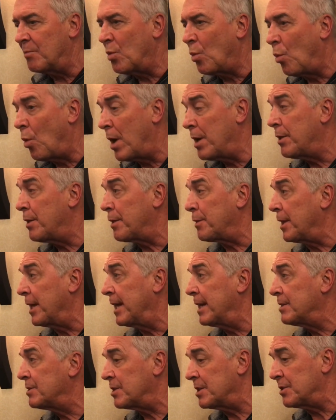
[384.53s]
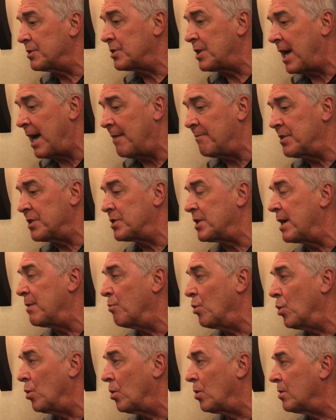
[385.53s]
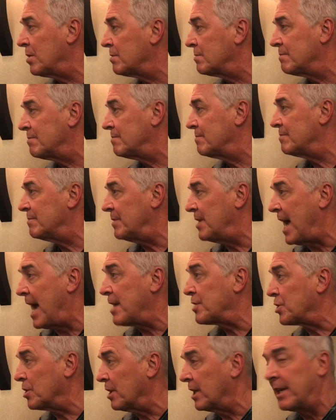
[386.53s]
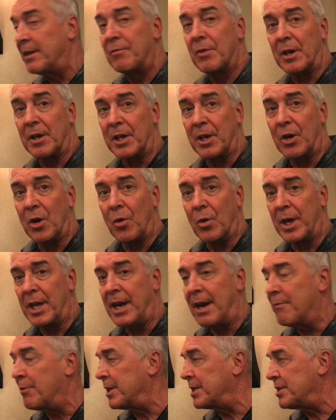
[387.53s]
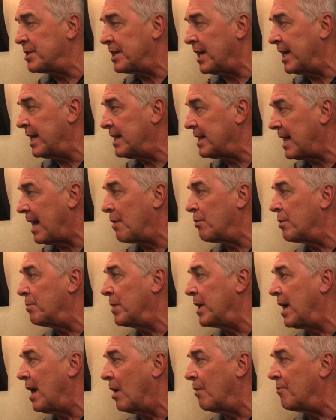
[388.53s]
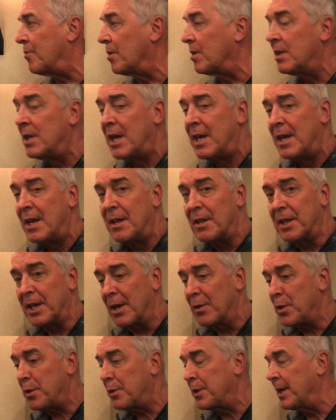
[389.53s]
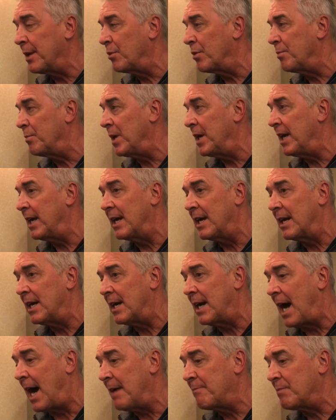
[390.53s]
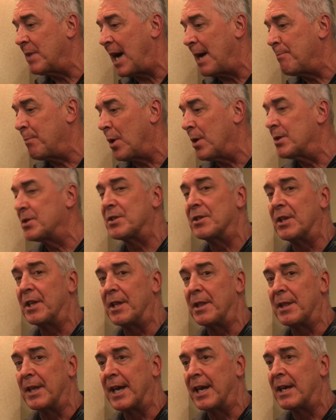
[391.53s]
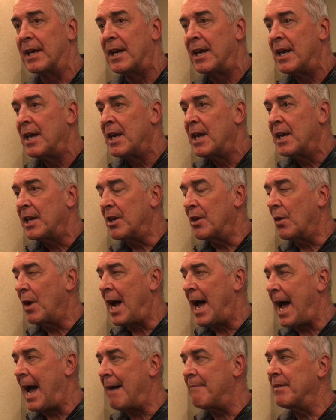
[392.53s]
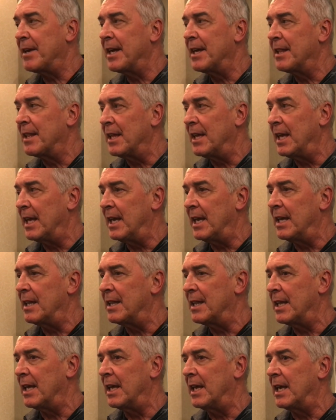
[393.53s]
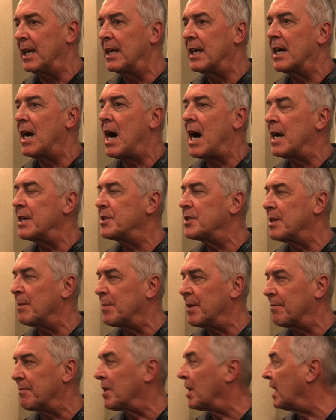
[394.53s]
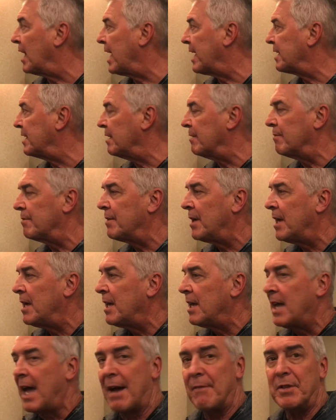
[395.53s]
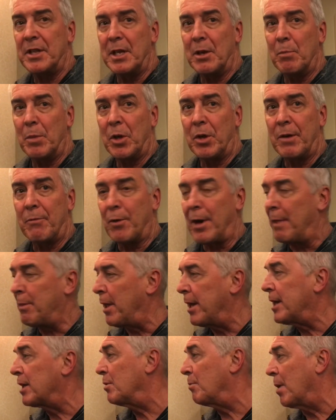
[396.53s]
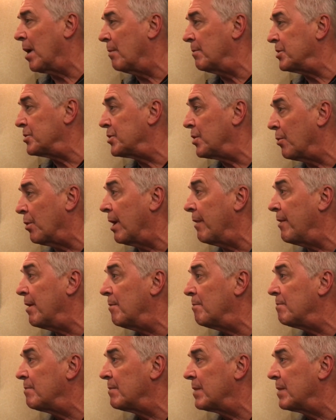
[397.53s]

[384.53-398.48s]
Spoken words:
one of the things is to have the same rule nationally, you know, in every state. That would be helpful. The other thing would be, I personally think, you know, having the concept of collective, having the ability for athletic departments to run them,